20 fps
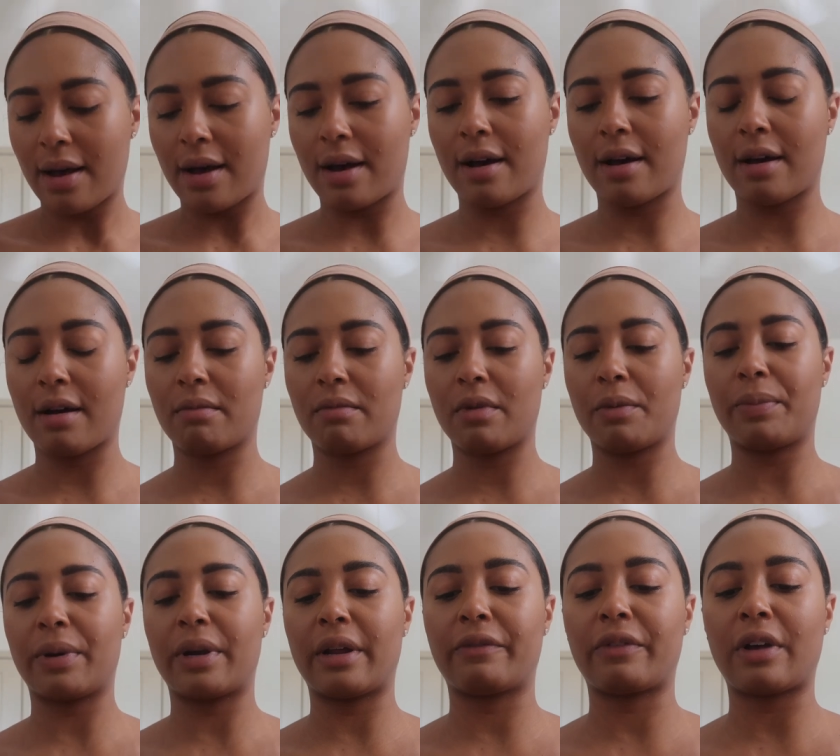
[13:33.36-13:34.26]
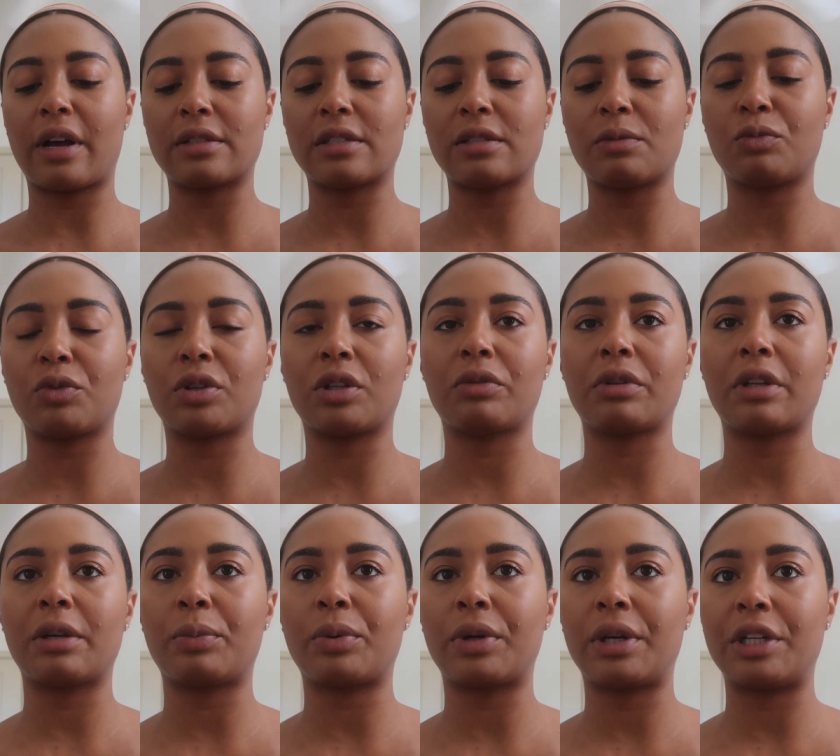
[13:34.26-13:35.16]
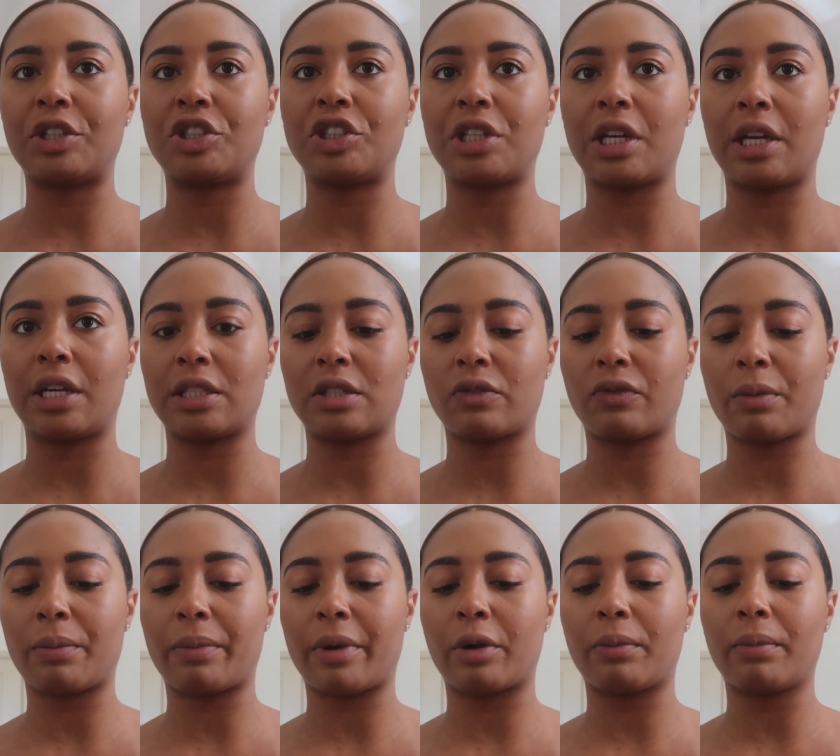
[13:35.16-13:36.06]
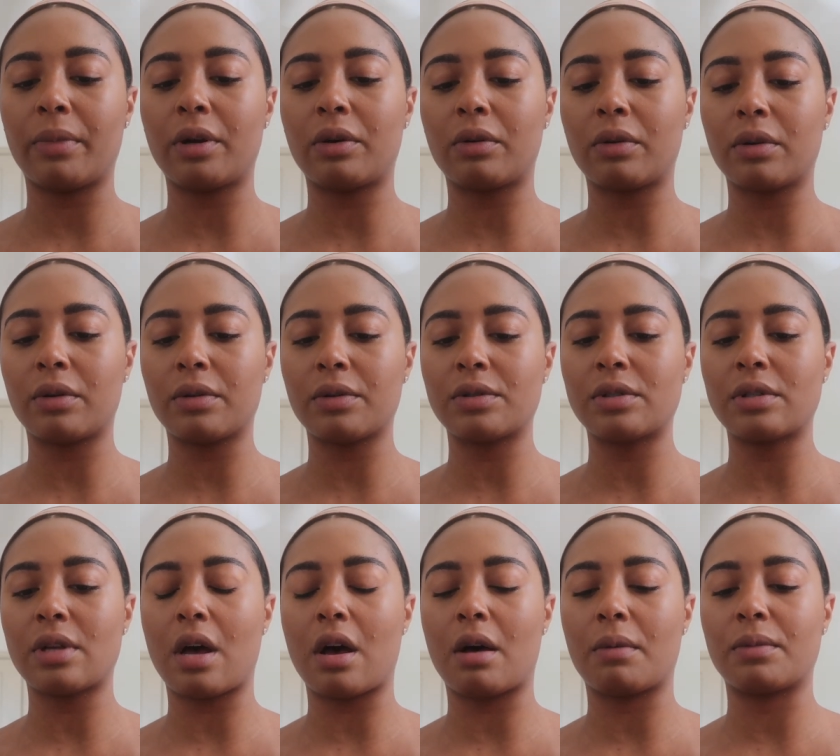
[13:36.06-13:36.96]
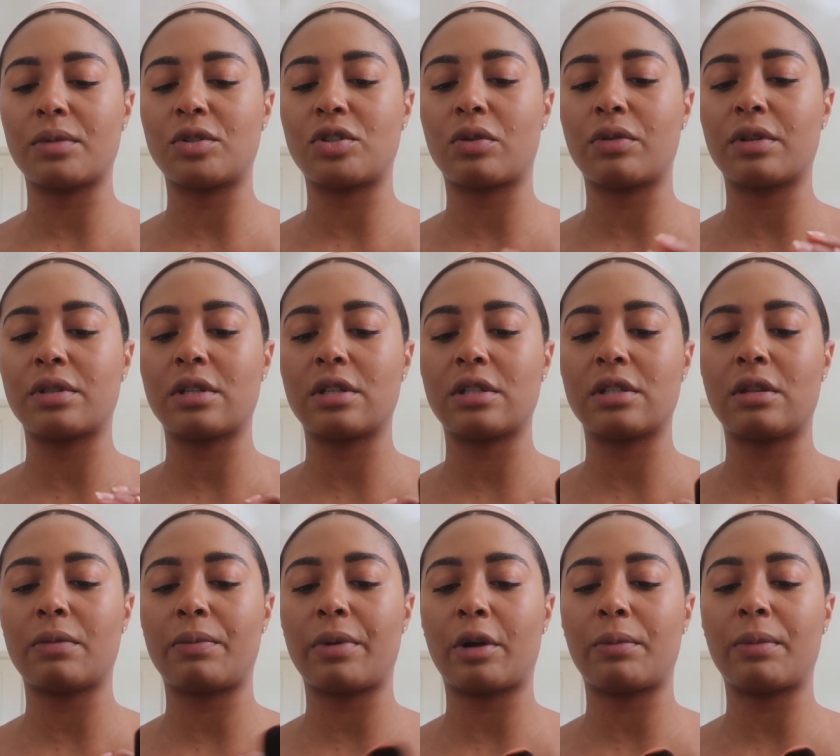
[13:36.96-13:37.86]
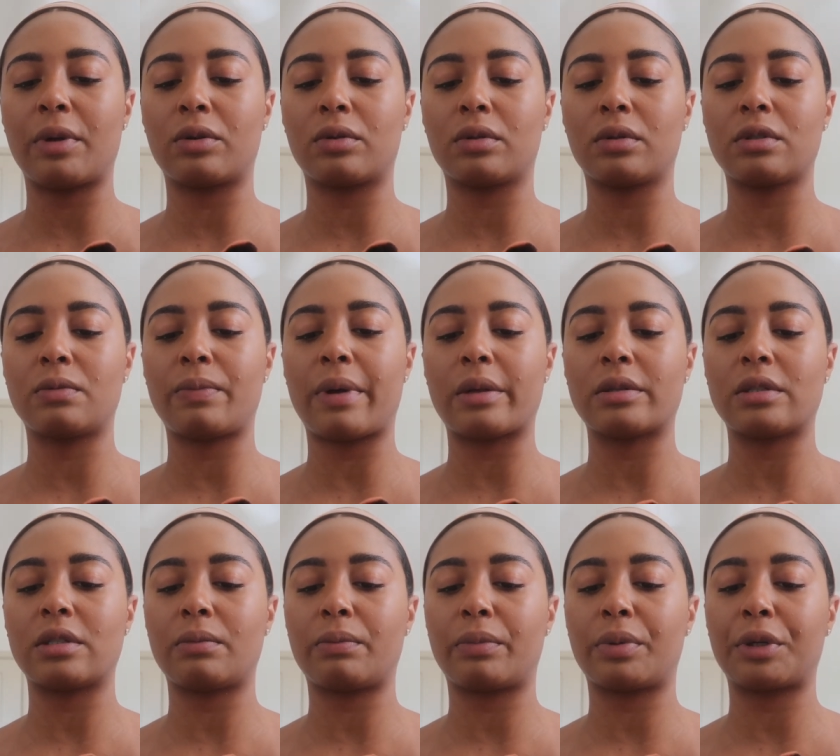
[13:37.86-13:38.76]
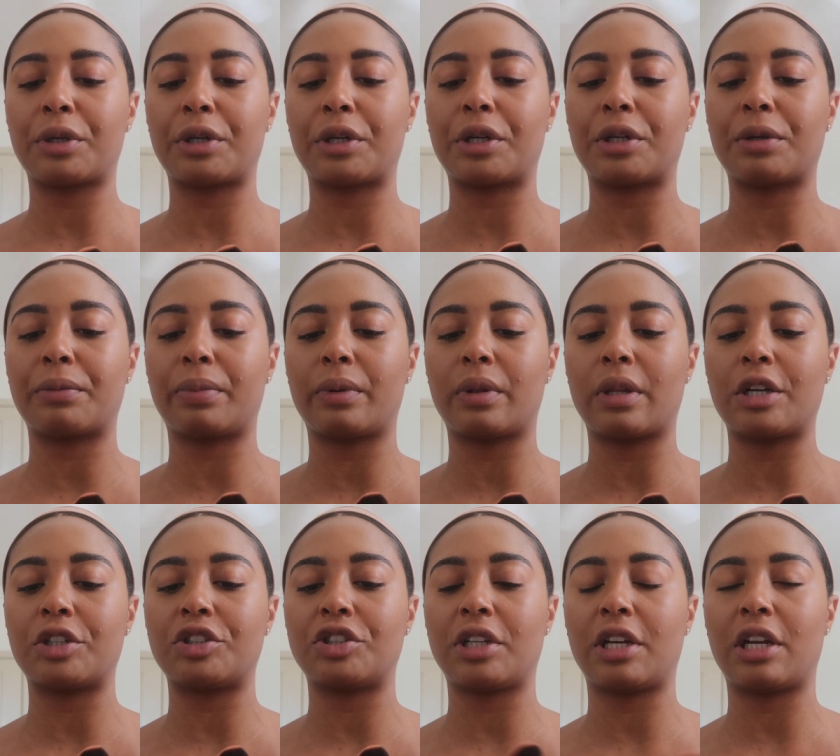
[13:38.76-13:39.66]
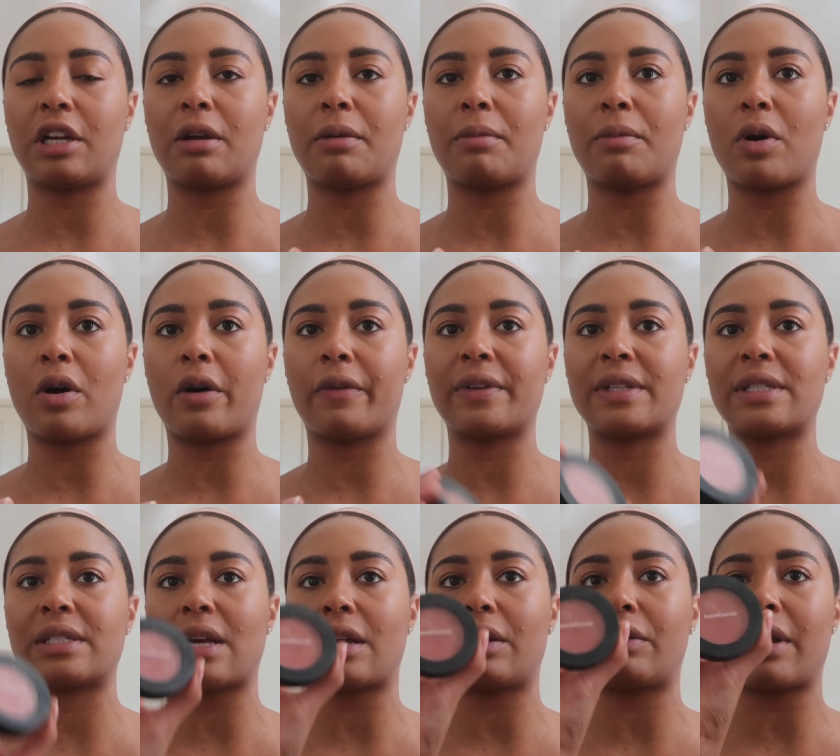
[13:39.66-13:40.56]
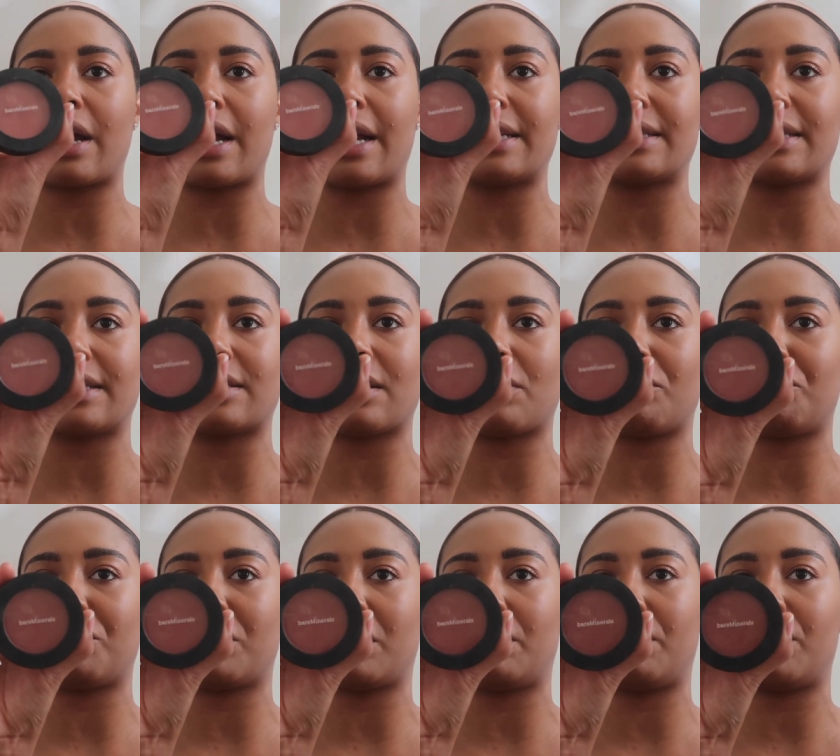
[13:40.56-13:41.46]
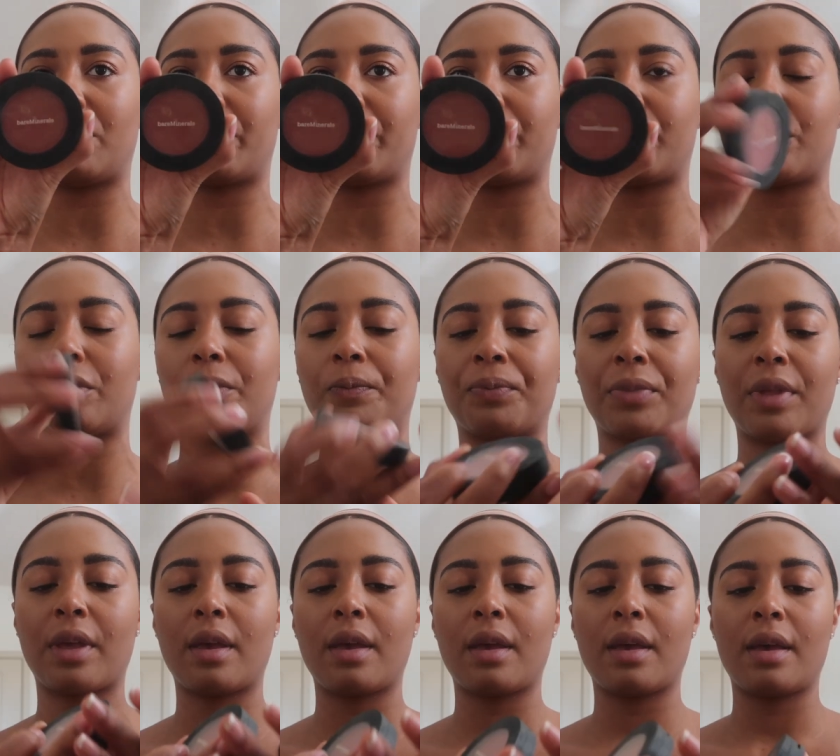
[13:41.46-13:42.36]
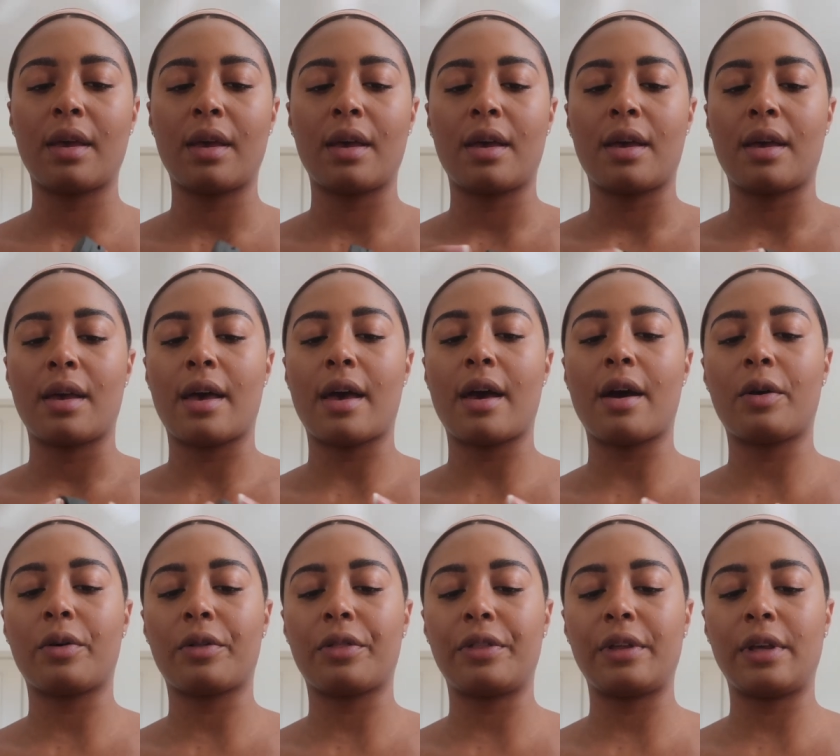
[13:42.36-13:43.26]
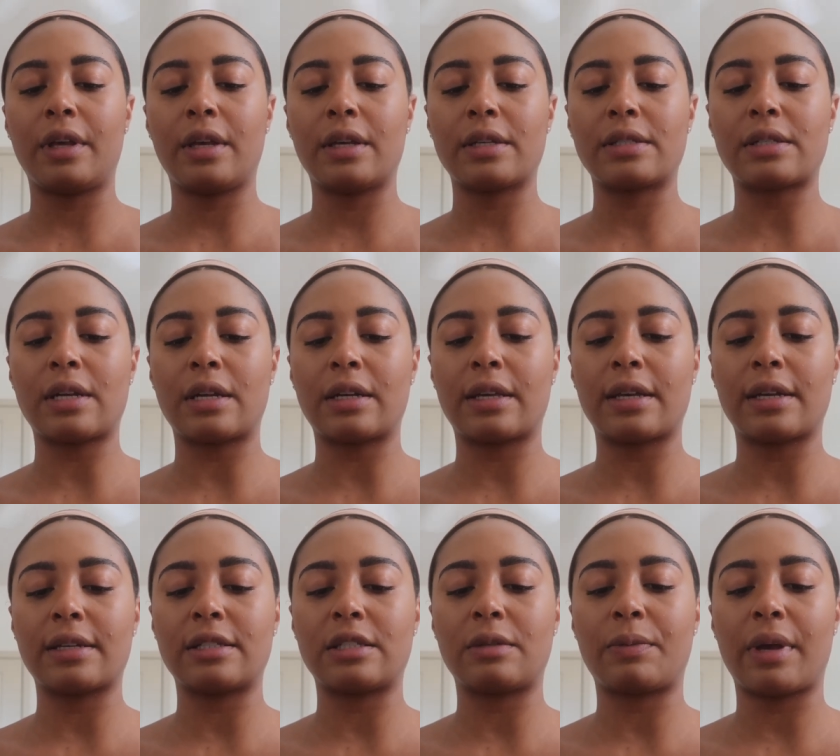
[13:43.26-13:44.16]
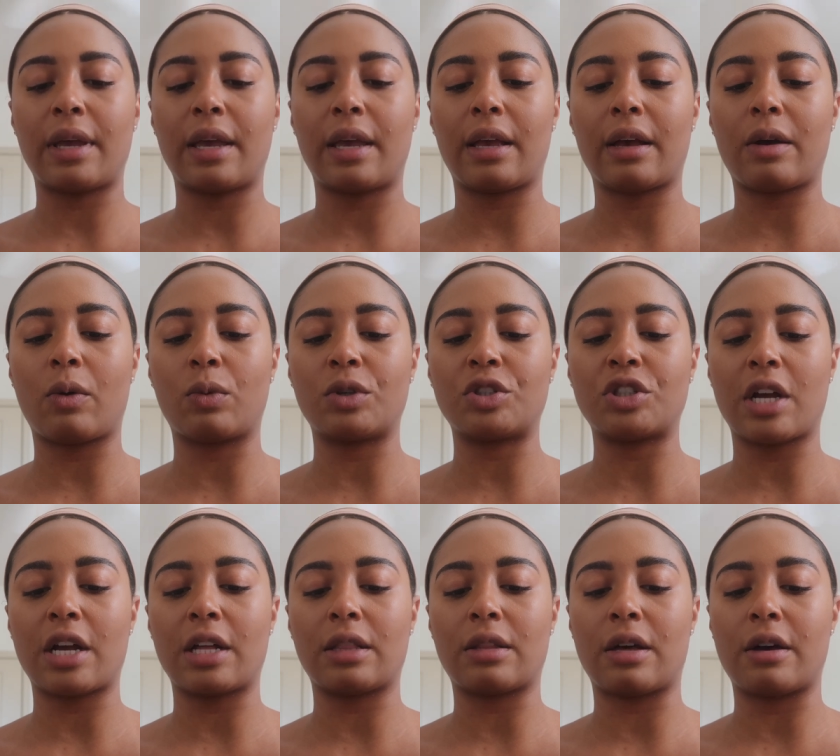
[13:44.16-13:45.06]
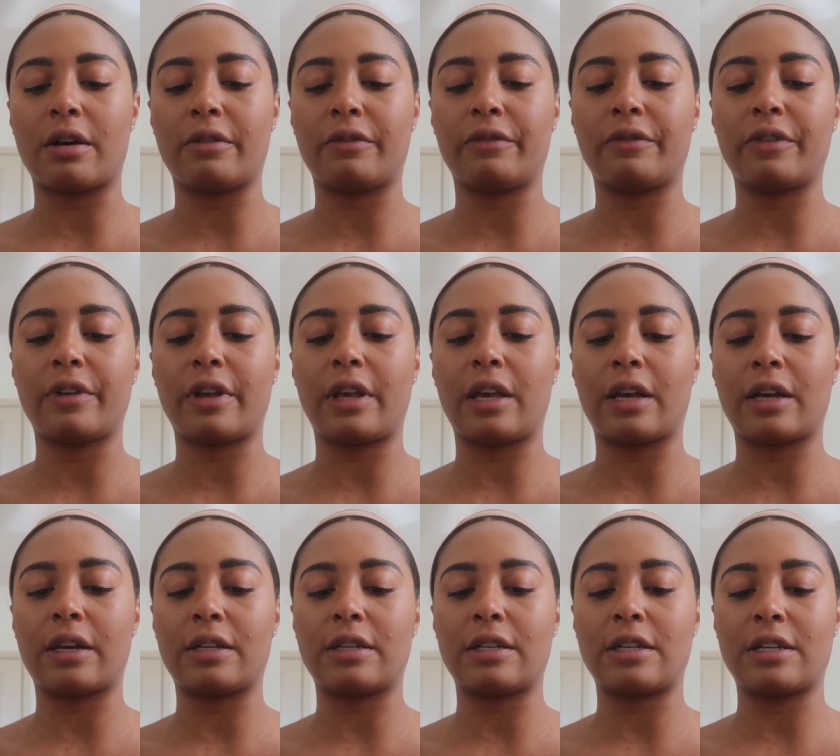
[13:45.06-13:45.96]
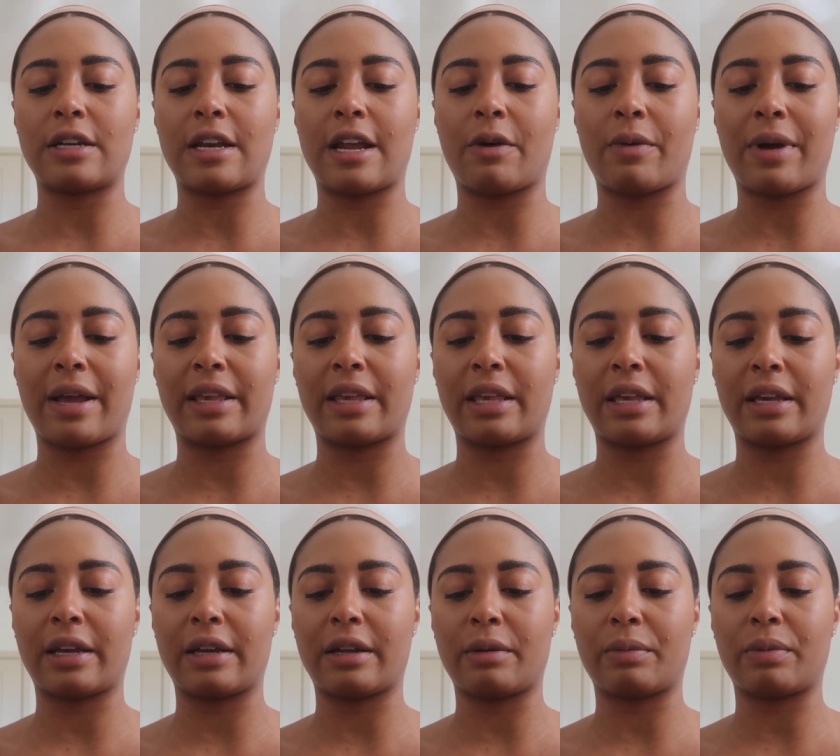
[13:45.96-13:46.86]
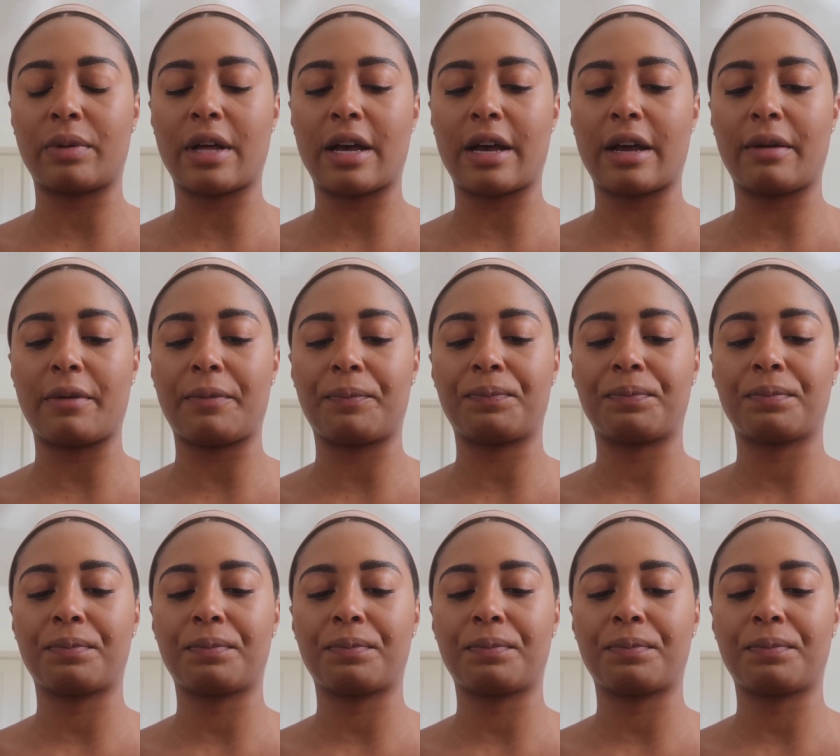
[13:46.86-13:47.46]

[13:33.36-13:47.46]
Um, but I've got some really, really pretty shades from Bare Minerals. Um, so this is the Bare Minerals Bounce and Blur Blush in Mauve Sunrise. It's a really beautiful, healthy, sun-kissed pink, which I love. And now I can't apply